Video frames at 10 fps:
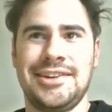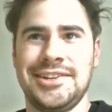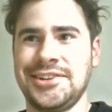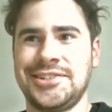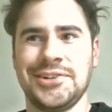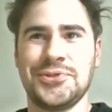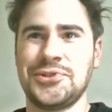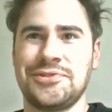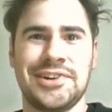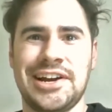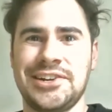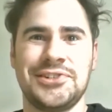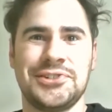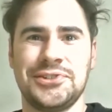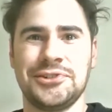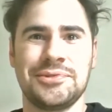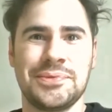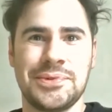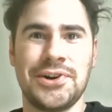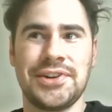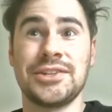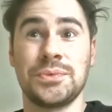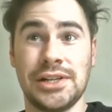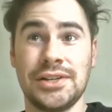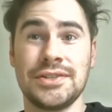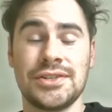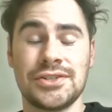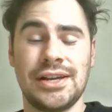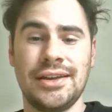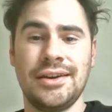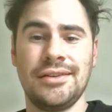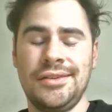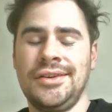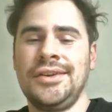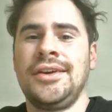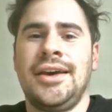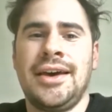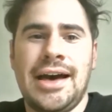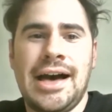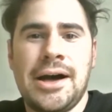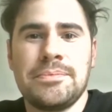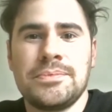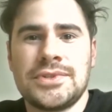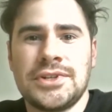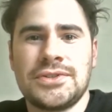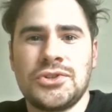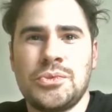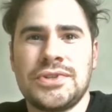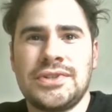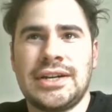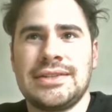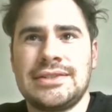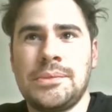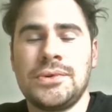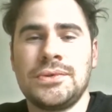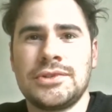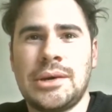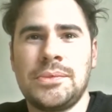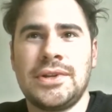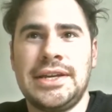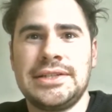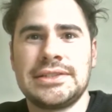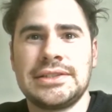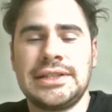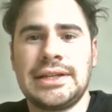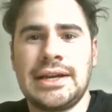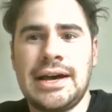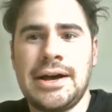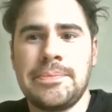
you know, to all different countries all over the world as well as Australia. So it's almost like it's double handling.